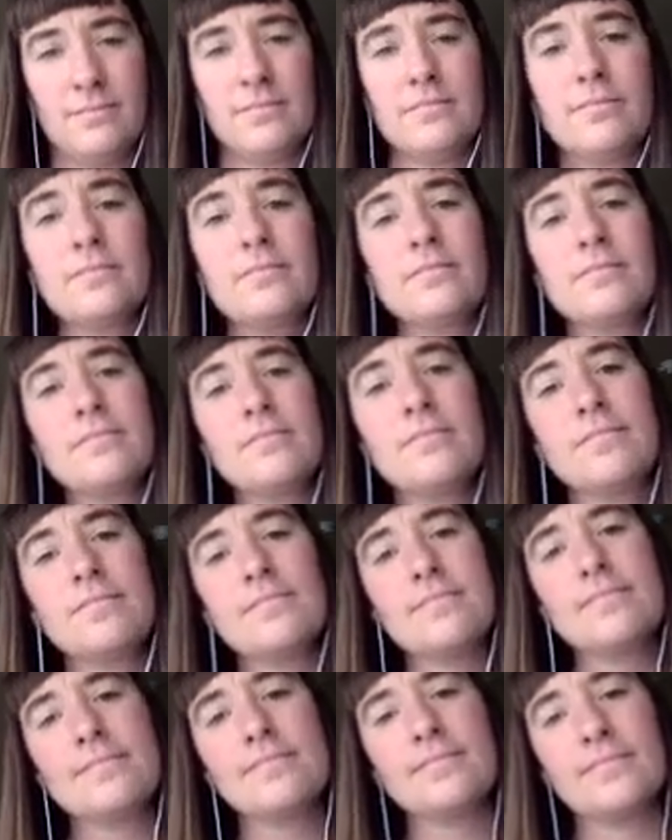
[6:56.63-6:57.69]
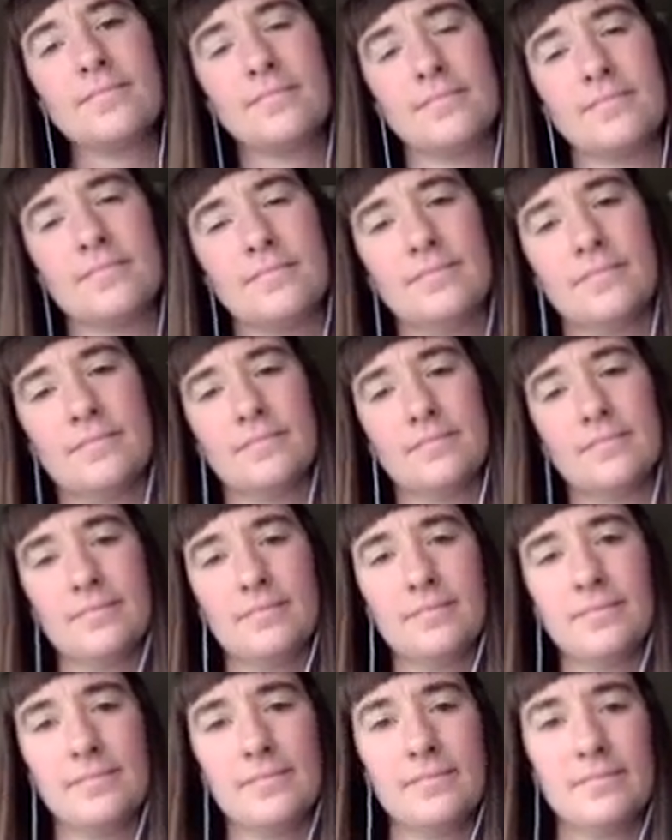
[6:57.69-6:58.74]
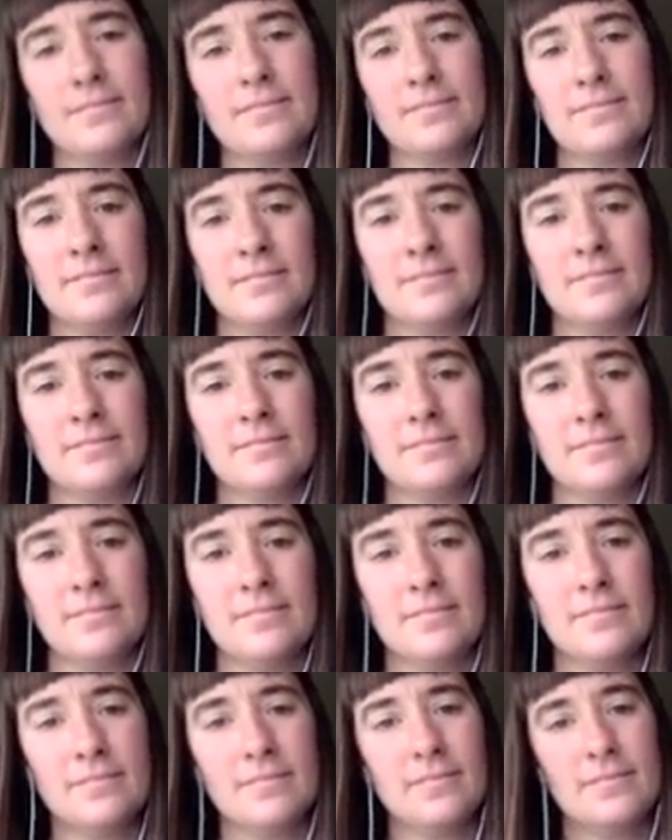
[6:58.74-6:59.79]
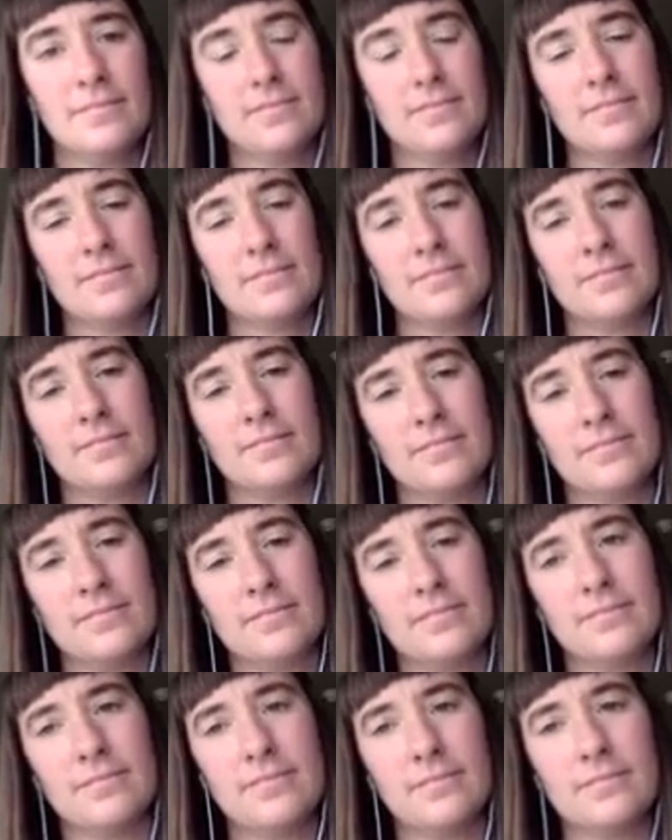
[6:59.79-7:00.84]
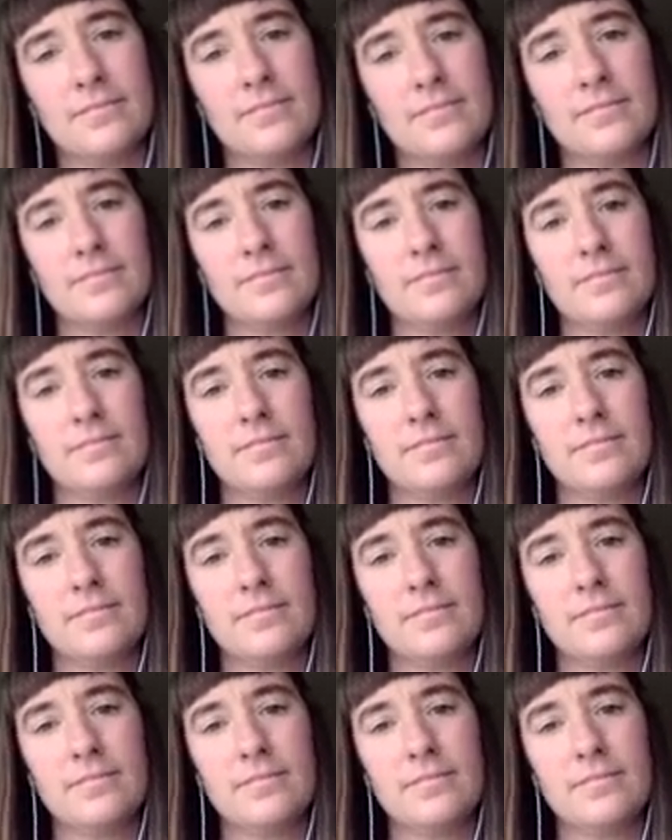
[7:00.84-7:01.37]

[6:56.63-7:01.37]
No words are spoken by the person on screen.